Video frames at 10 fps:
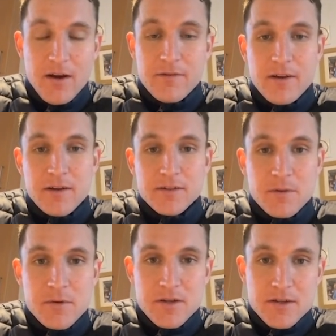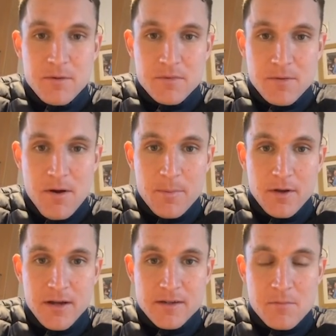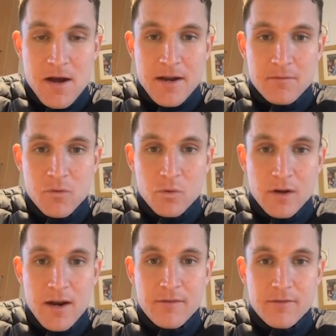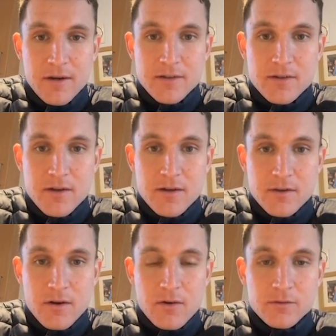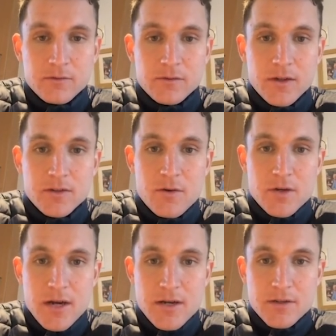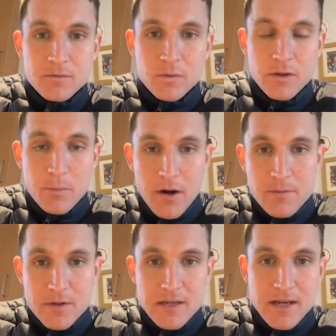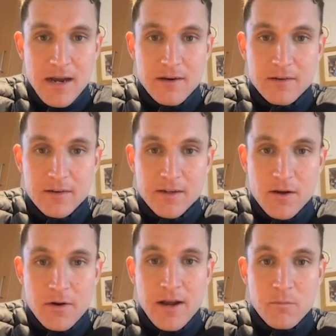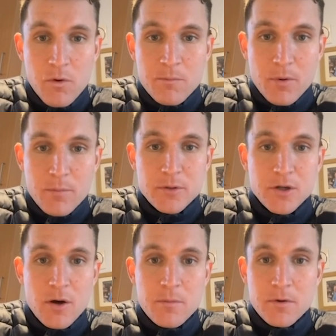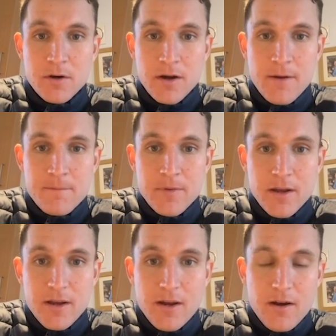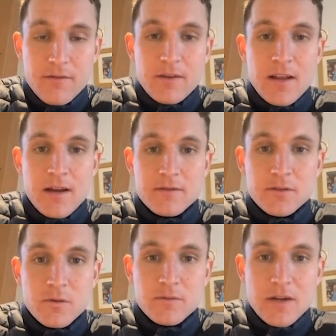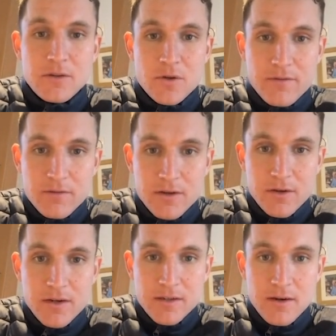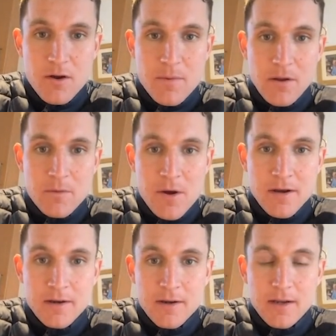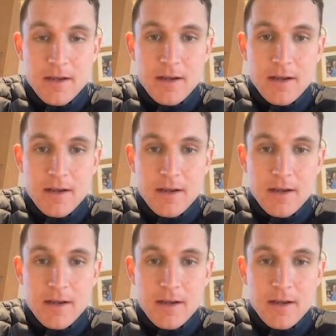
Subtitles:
I think something that sums him up as a man more than anything is the long association with the Pipes he's had. He's only had one proper job, and I think that sort of tells you everything you need to know about the man.